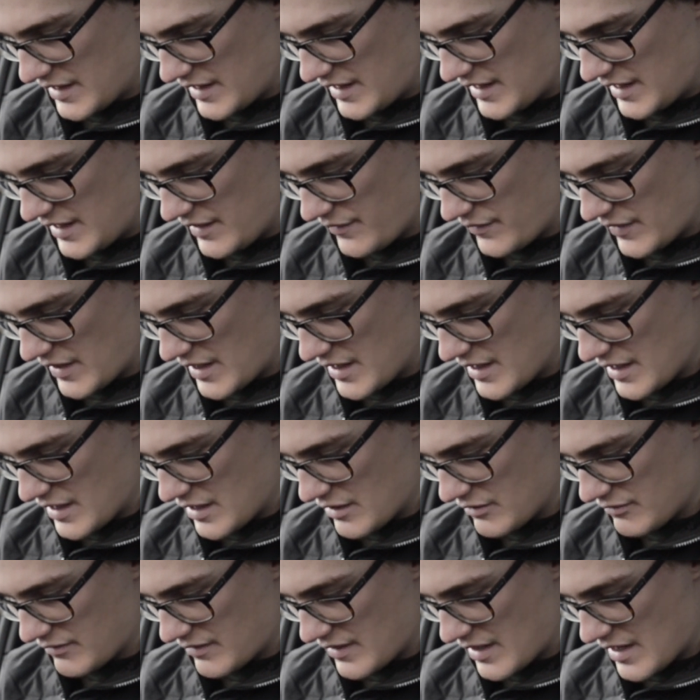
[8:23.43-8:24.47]
leave it
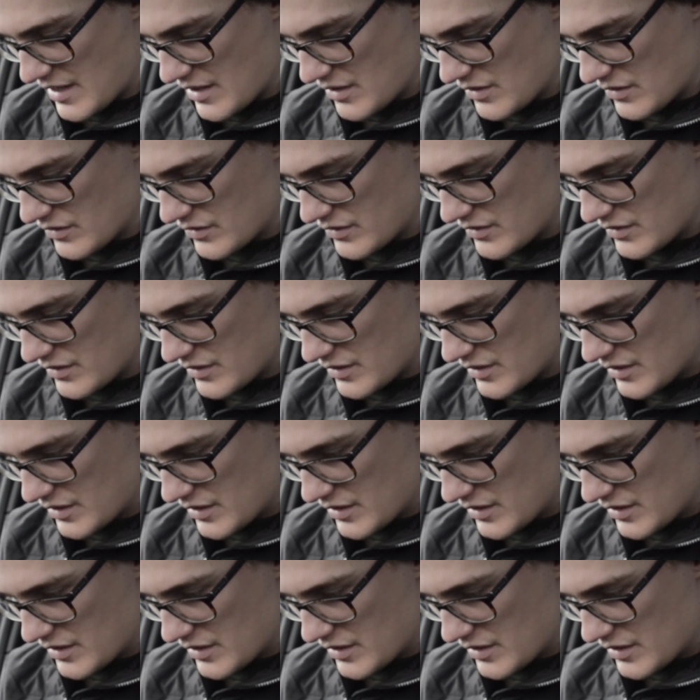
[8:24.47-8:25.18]
around,